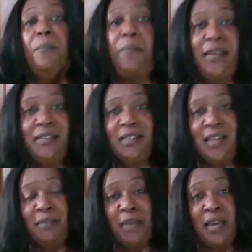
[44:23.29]
please
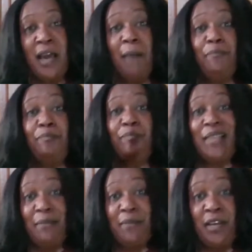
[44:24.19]
hit me up.
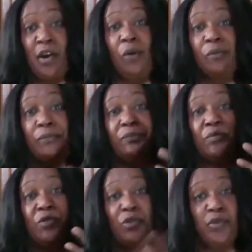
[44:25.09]
Let me know.
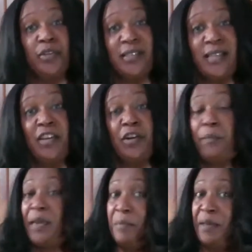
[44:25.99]
You could send your
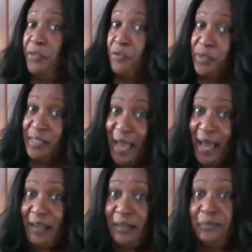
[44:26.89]
payment through Zelle.